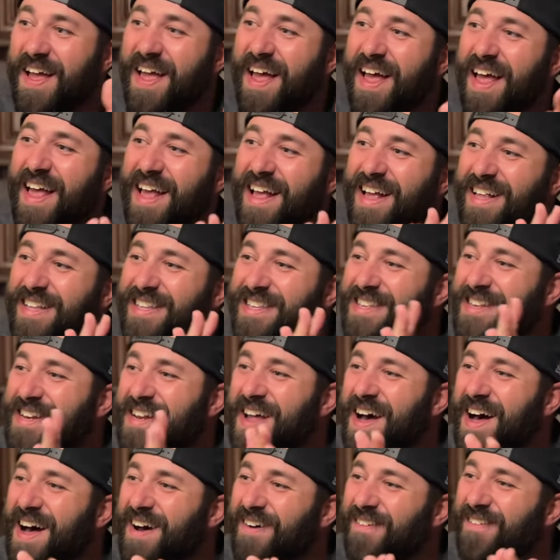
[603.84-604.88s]
That's
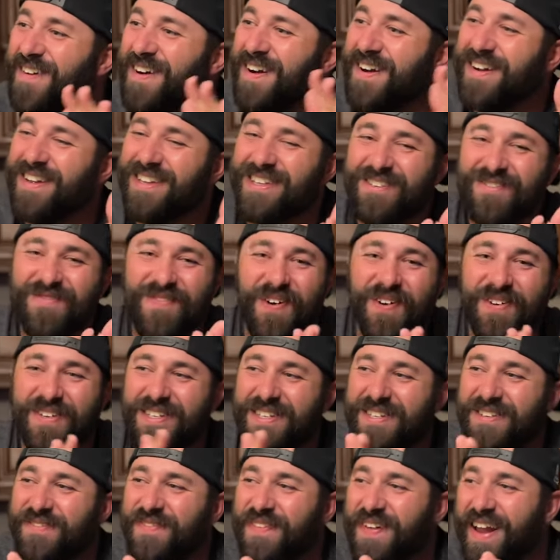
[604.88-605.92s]
not where it's supposed
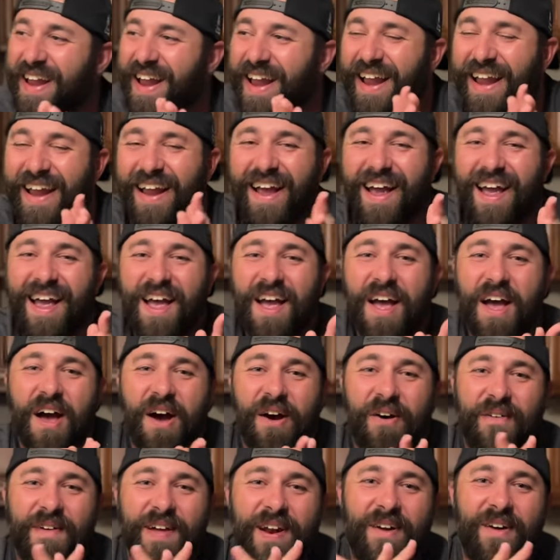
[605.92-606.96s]
to be.
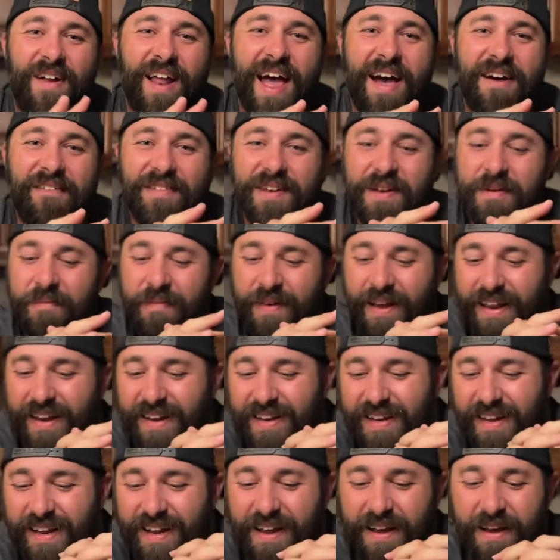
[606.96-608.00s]
We don't have any mint,
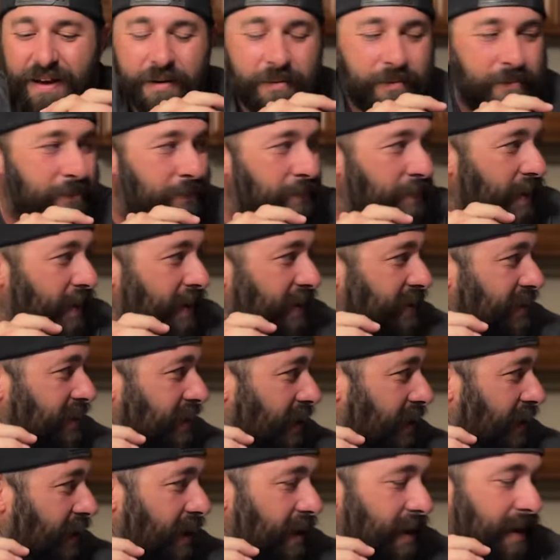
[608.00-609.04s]
but
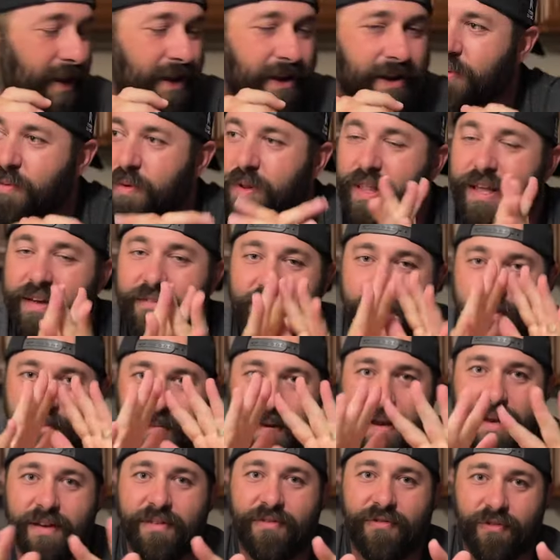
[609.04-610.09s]
uh, we'll leave the
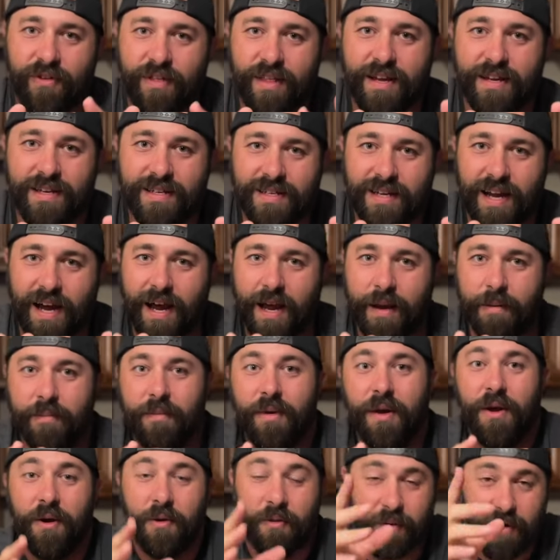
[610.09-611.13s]
mint for this time.
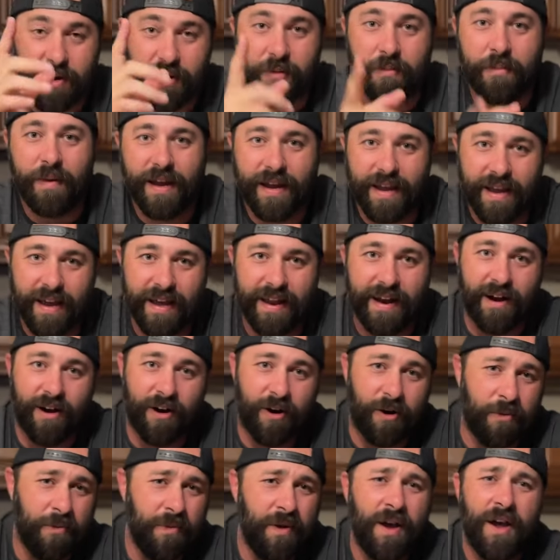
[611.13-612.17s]
When you're making it at
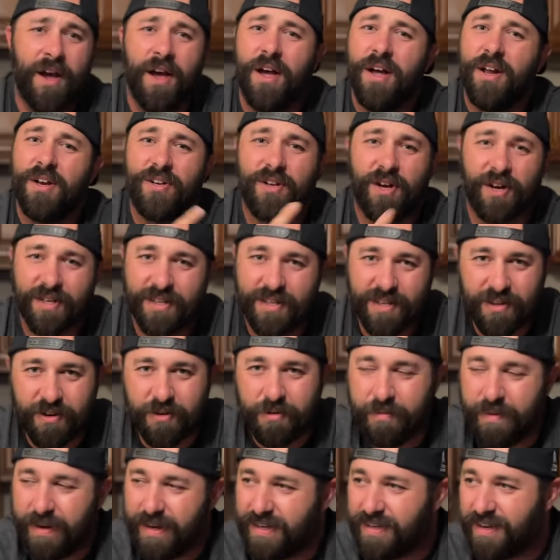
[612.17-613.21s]
home, toss a little
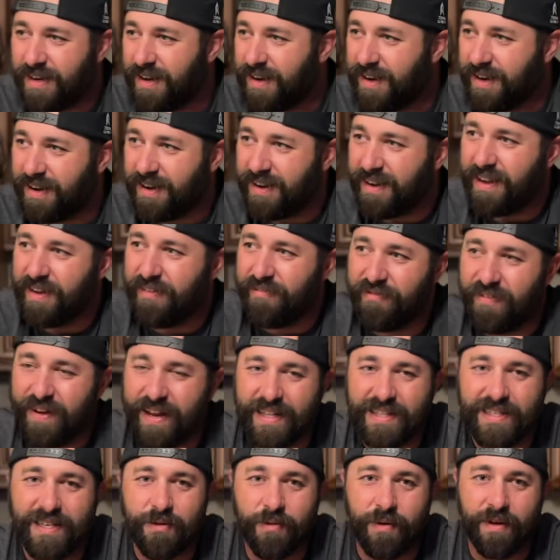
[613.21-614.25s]
mint on. Get
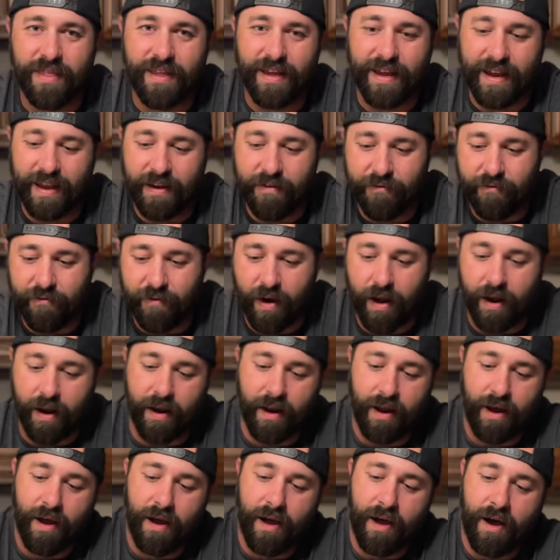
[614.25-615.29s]
fancy with it. Get fun.
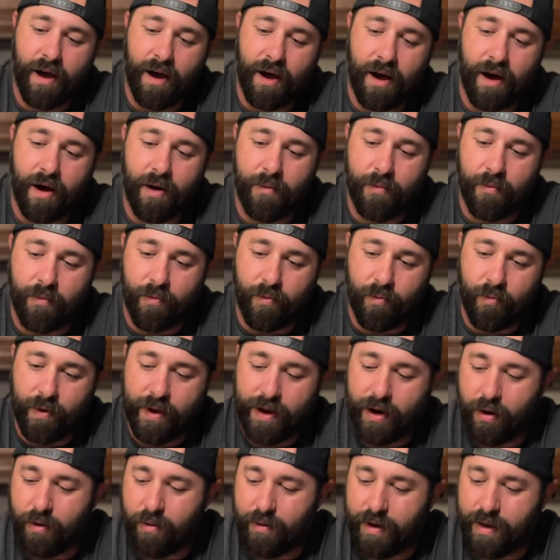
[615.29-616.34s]
Um, we
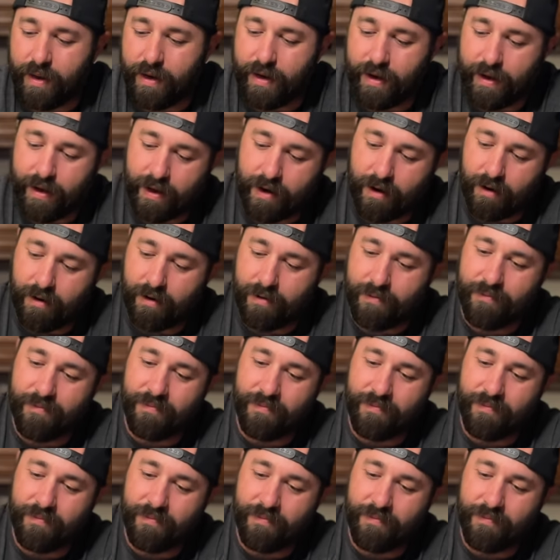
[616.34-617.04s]
don't need it here.